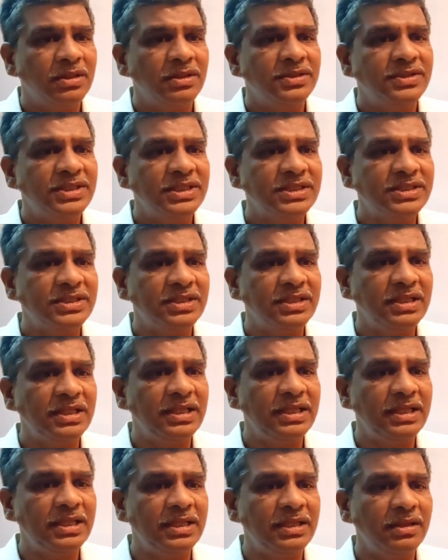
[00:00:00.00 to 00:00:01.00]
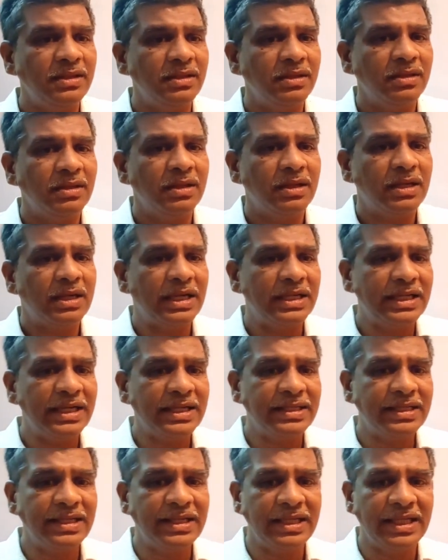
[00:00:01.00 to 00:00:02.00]
he
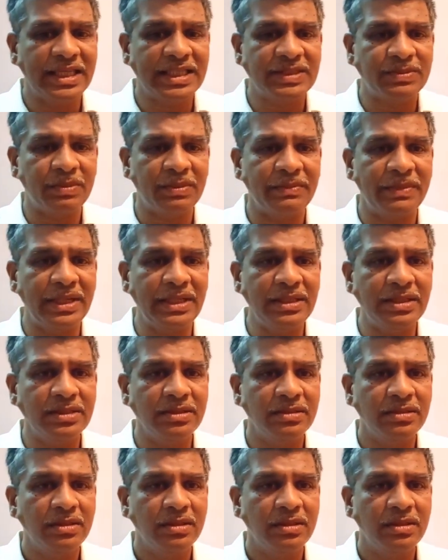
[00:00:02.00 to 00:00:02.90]
conducted the experiment